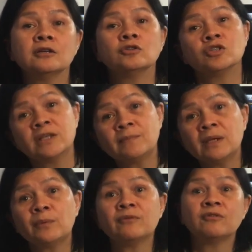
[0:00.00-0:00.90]
to simply
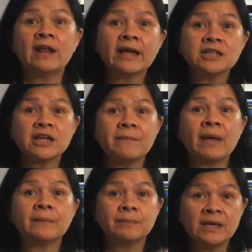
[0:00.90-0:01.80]
reflect and
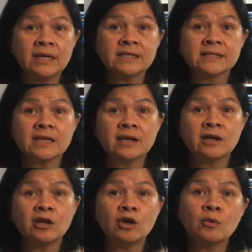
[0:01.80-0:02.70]
make peace
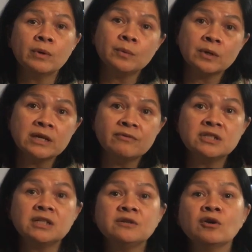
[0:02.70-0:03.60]
with whatever
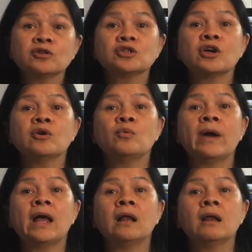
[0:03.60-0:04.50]
did not go
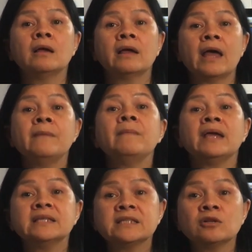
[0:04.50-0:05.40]
well and
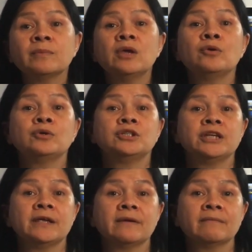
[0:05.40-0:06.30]
may still be
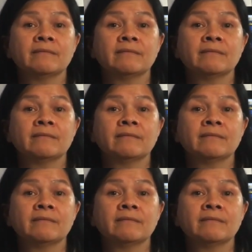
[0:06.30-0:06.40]
hurting.